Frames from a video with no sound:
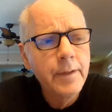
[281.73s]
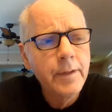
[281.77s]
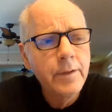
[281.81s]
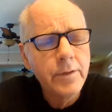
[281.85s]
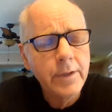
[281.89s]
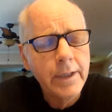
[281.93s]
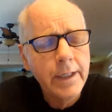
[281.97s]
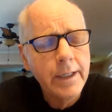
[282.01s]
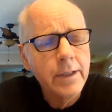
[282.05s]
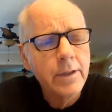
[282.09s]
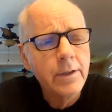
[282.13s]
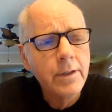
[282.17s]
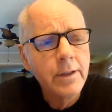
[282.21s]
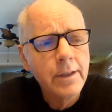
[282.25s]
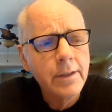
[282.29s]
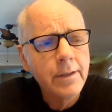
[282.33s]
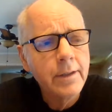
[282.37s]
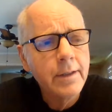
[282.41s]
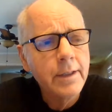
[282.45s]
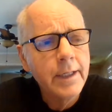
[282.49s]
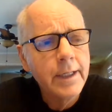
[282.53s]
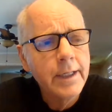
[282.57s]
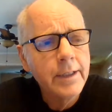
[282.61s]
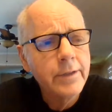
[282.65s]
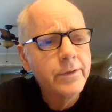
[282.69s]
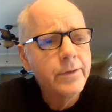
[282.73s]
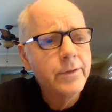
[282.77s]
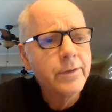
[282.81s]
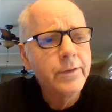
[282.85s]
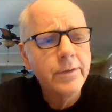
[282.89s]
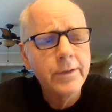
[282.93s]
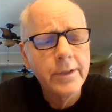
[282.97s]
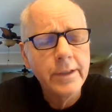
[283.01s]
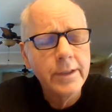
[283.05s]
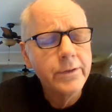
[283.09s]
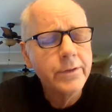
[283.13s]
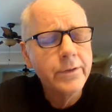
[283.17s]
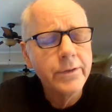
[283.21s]
Sackcloth and ashes,
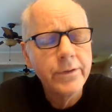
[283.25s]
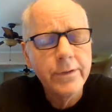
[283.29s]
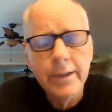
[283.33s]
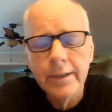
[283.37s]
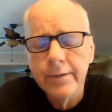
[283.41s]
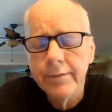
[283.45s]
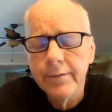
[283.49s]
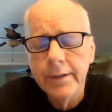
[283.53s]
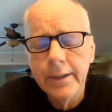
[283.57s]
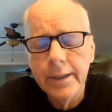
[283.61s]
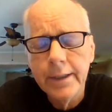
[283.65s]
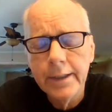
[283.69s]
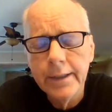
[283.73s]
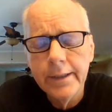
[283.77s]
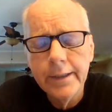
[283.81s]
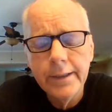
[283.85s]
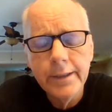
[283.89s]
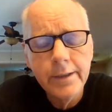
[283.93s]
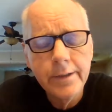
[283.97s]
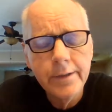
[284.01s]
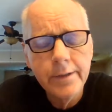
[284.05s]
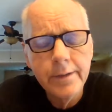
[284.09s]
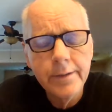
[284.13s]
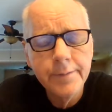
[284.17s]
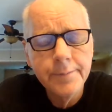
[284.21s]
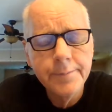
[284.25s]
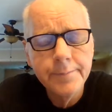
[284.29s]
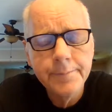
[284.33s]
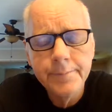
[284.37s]
six or seven days?